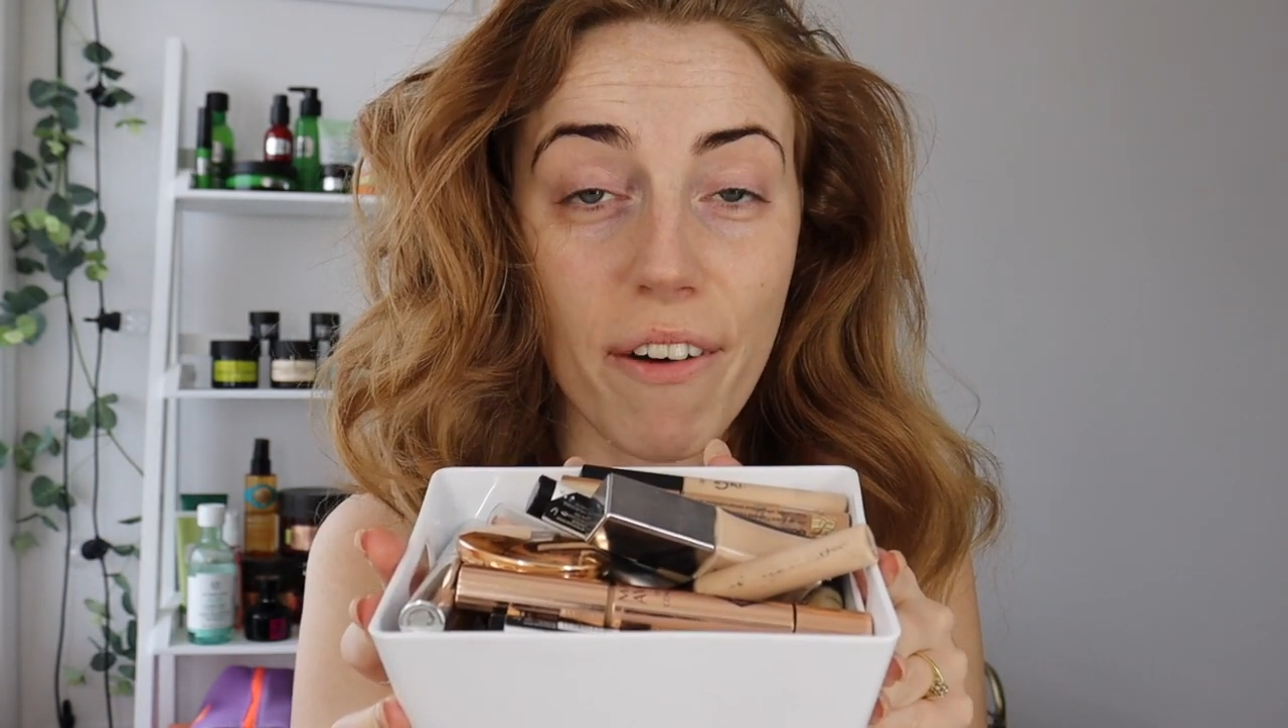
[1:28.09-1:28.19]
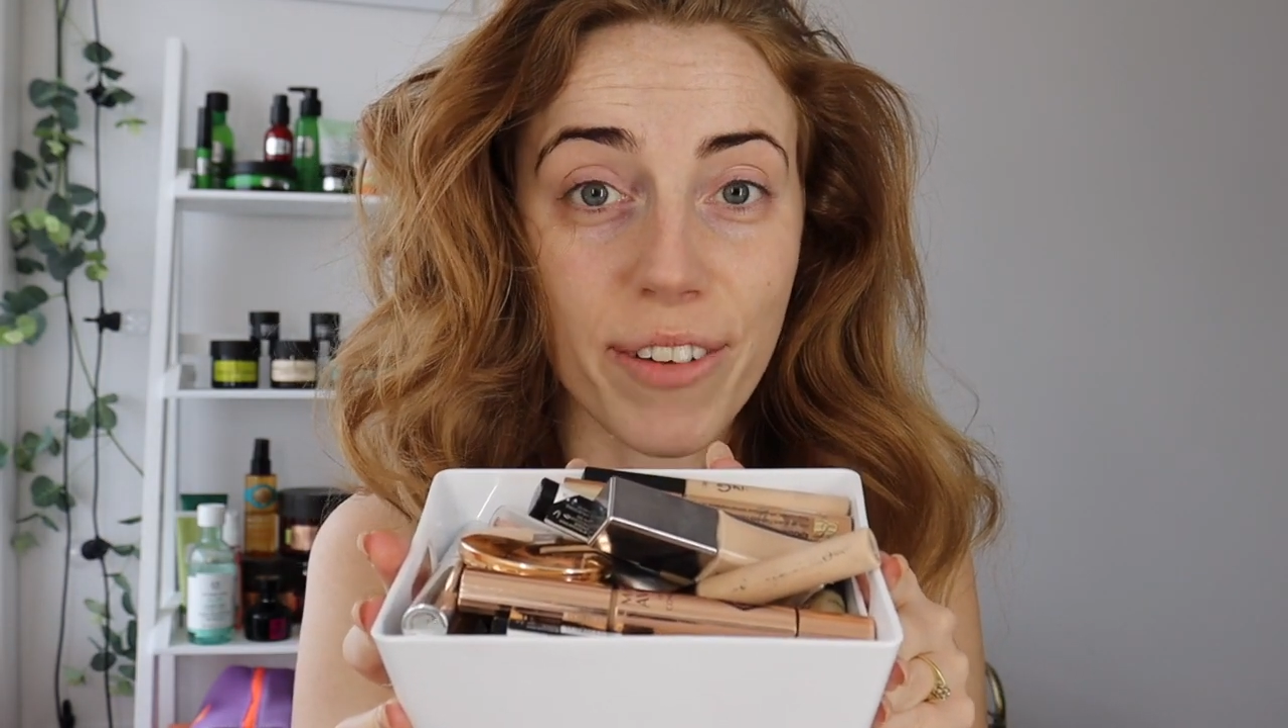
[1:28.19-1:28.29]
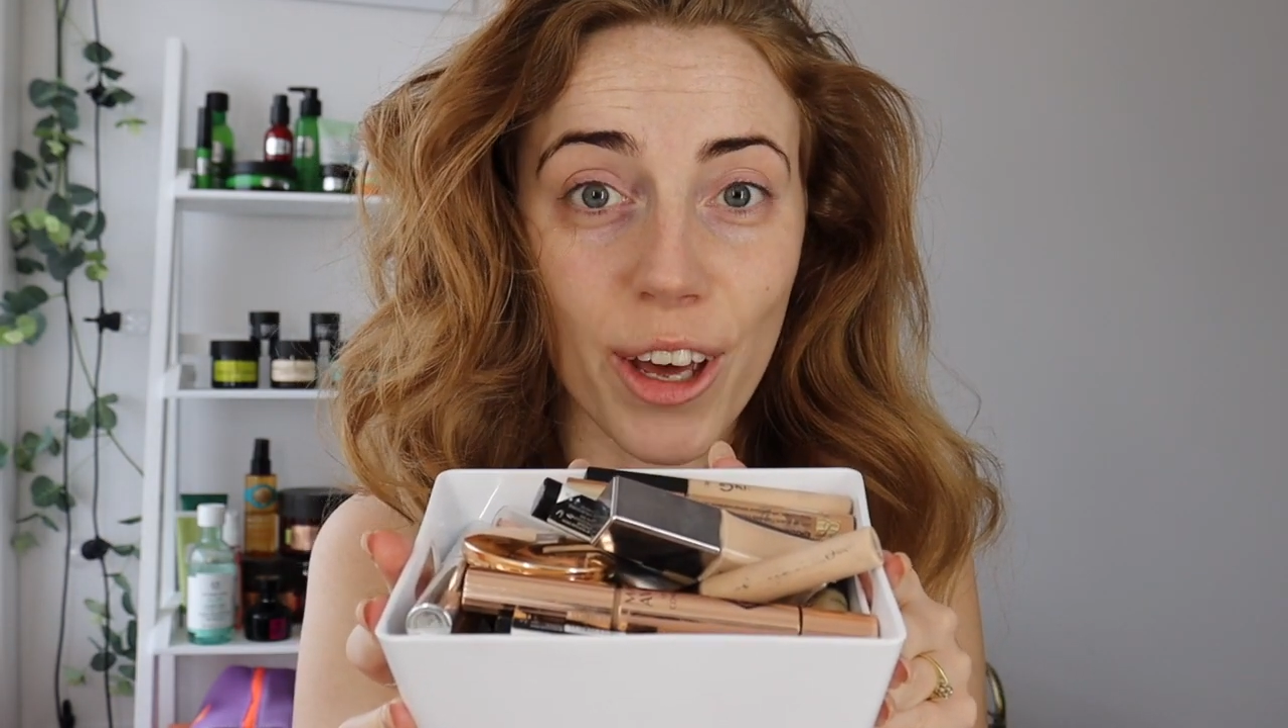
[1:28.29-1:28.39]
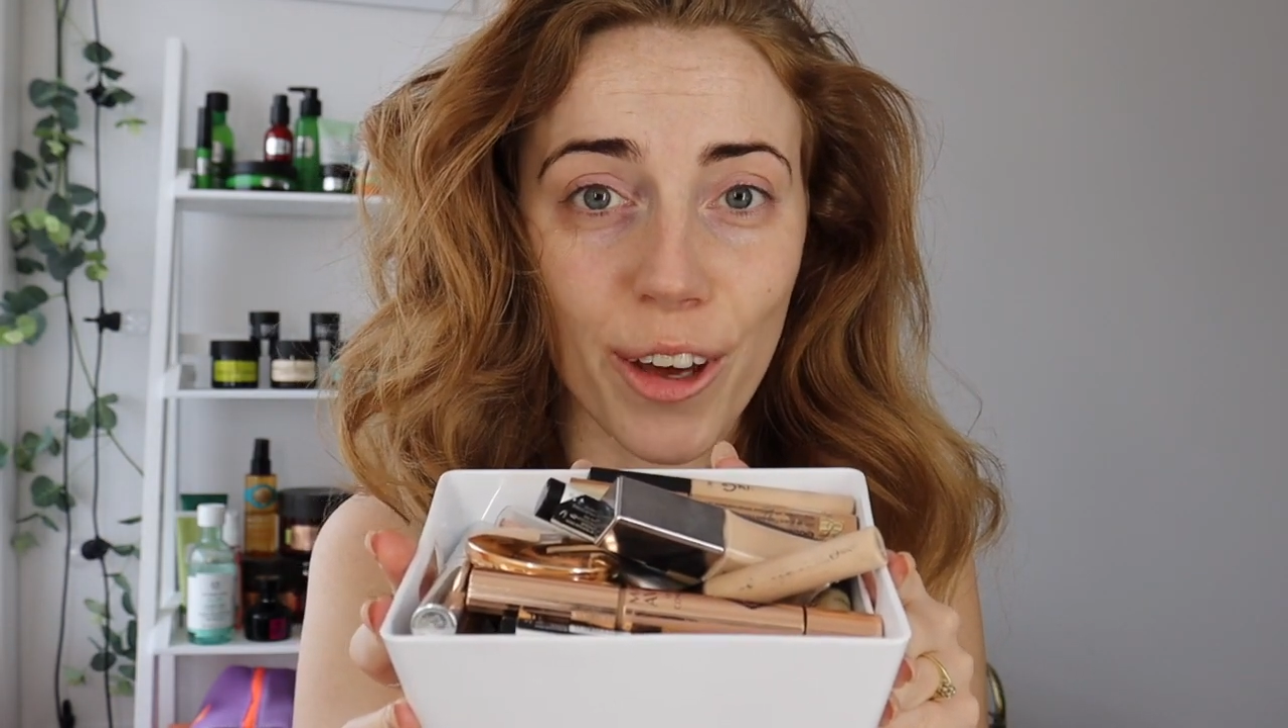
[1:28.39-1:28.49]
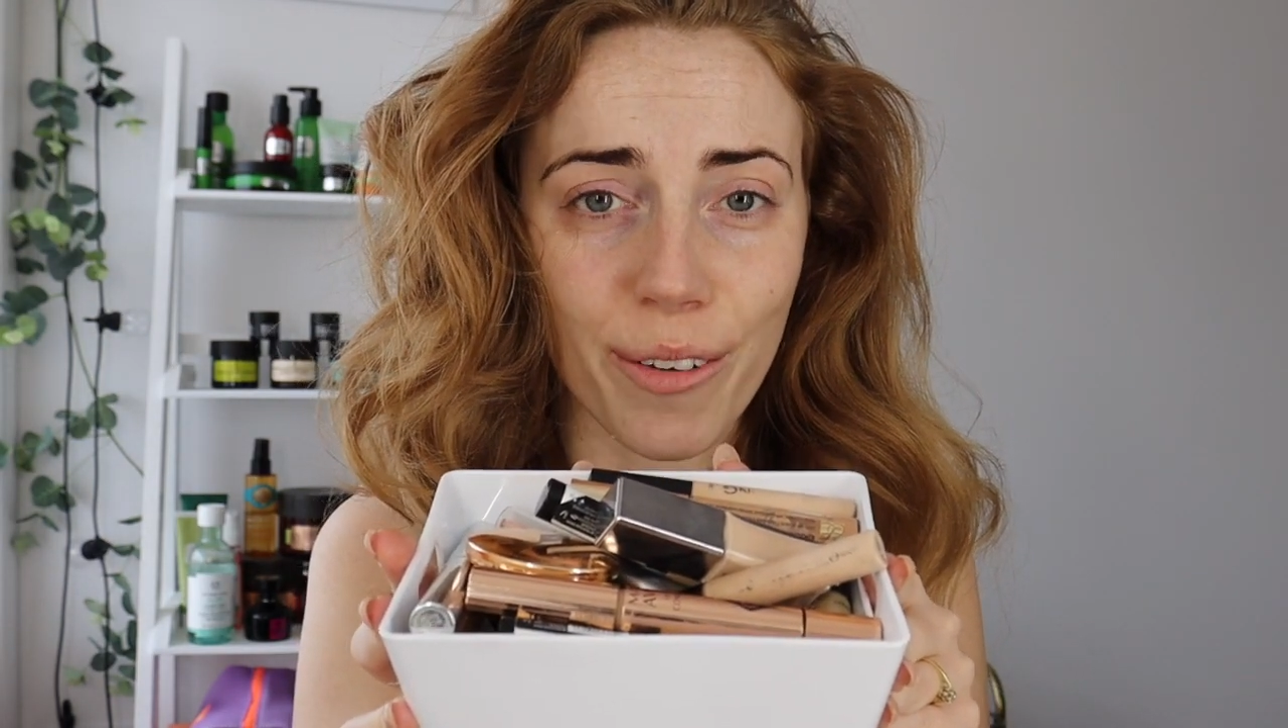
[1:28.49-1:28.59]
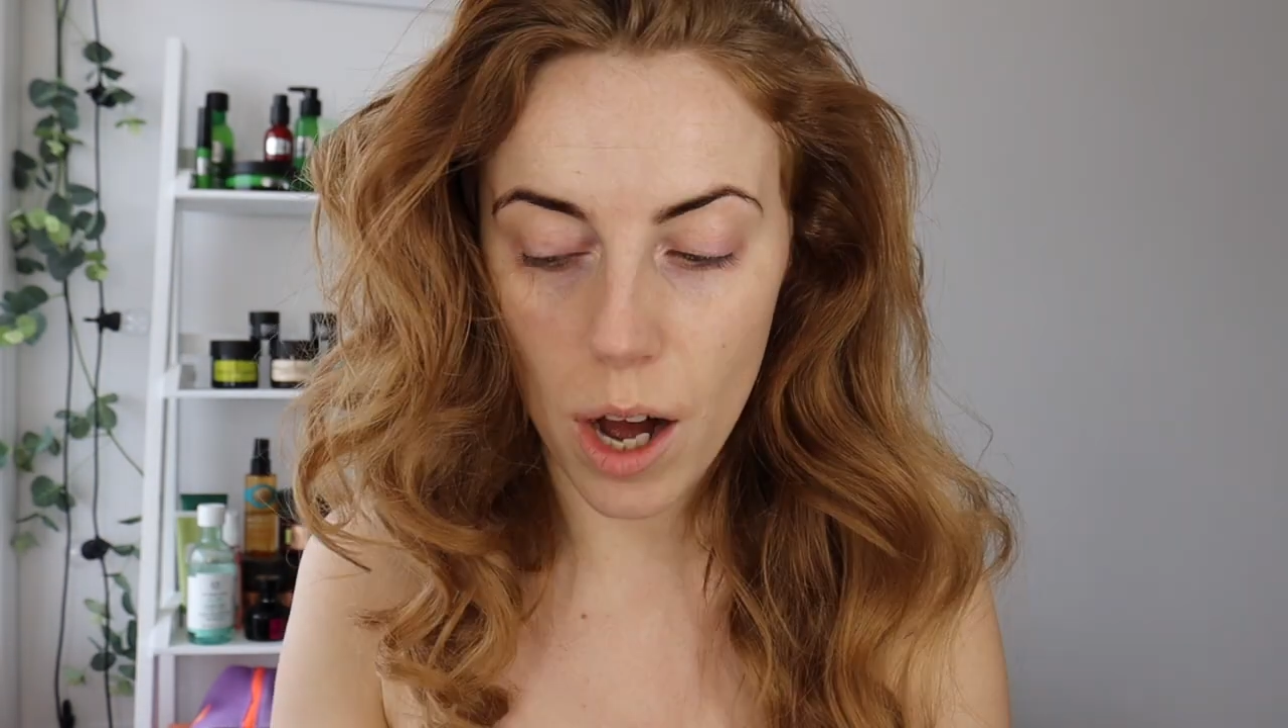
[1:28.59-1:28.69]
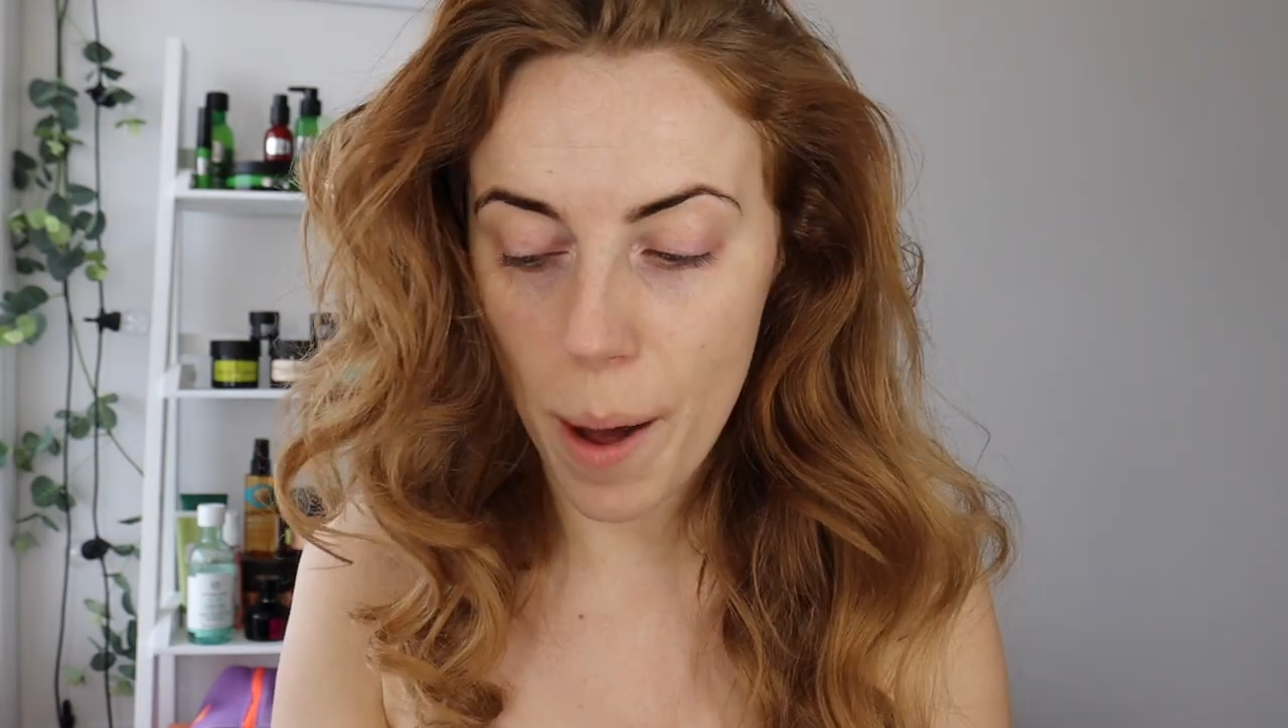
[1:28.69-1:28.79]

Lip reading: a few.